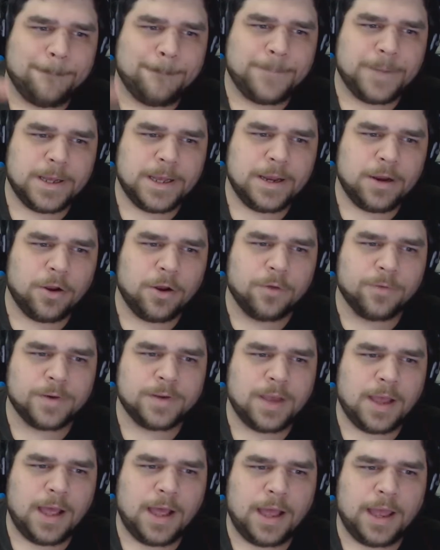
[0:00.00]
But over
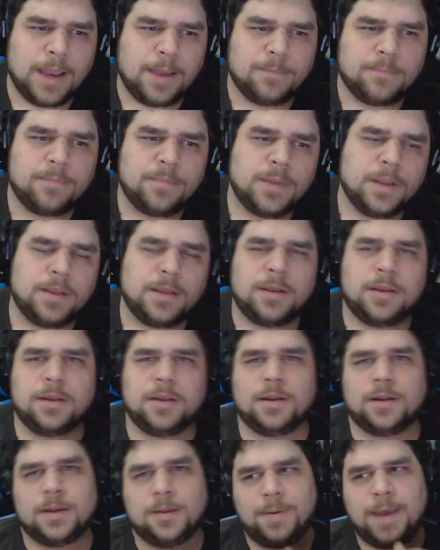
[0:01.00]
time,
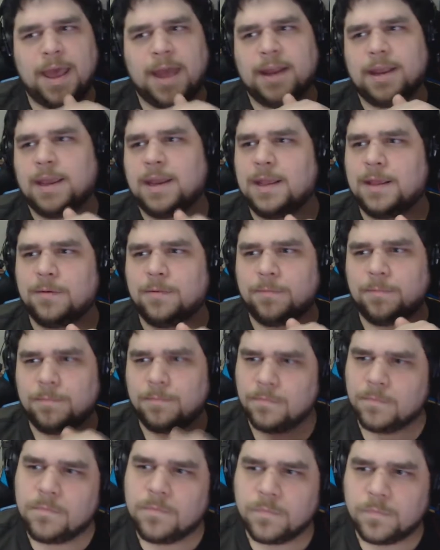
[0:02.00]
the padding in it
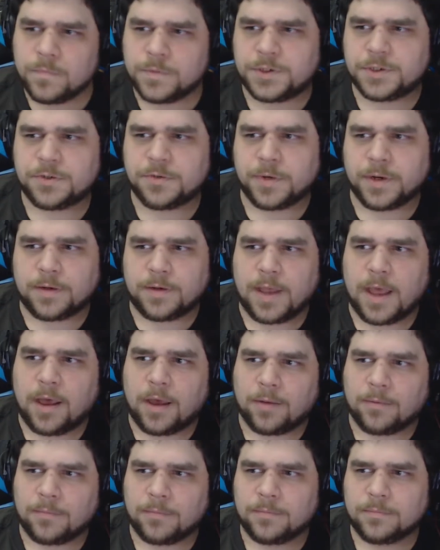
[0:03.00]
shrink
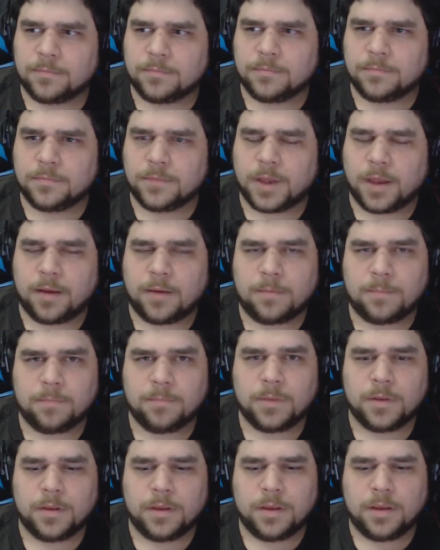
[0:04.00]
down. Okay?
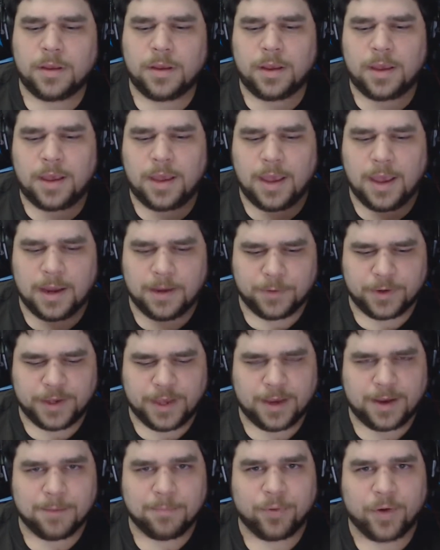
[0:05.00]
And it would
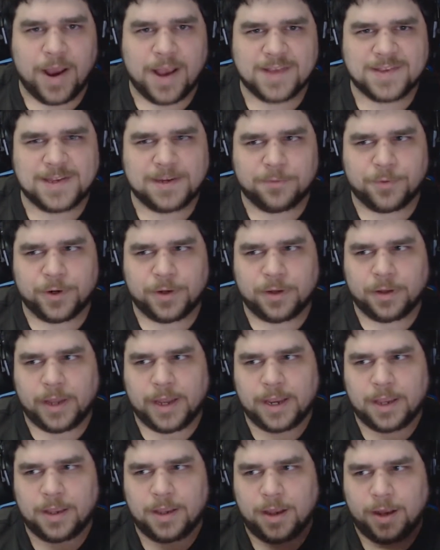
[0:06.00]
get compressed, and it wouldn't,
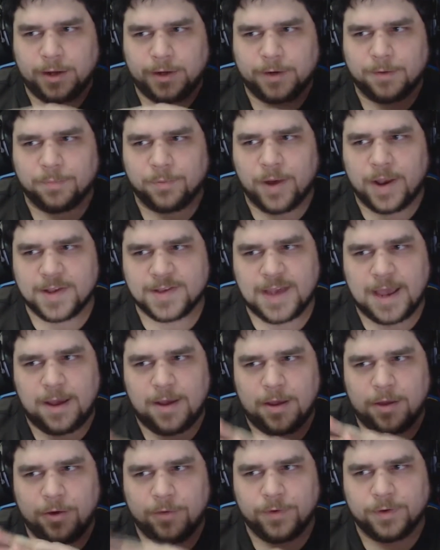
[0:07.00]
like, uncompress
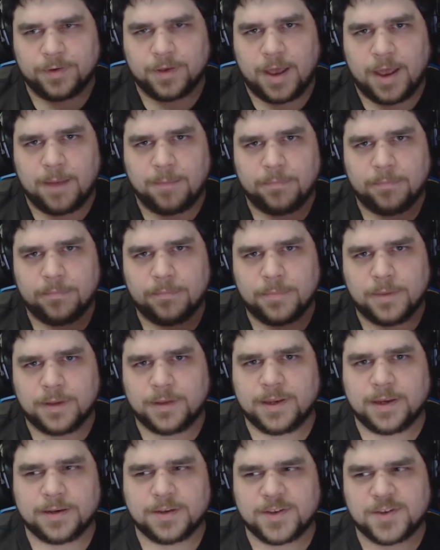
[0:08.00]
over time.
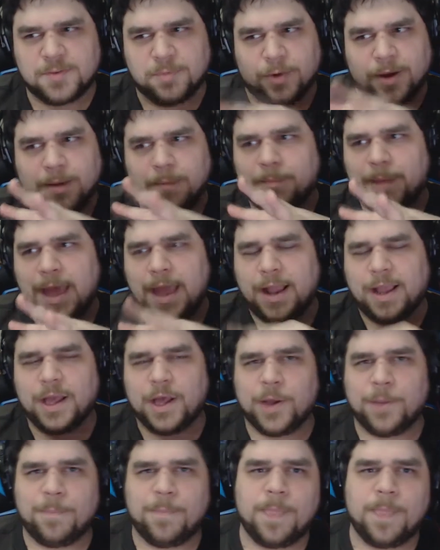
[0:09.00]
It didn't spring back up.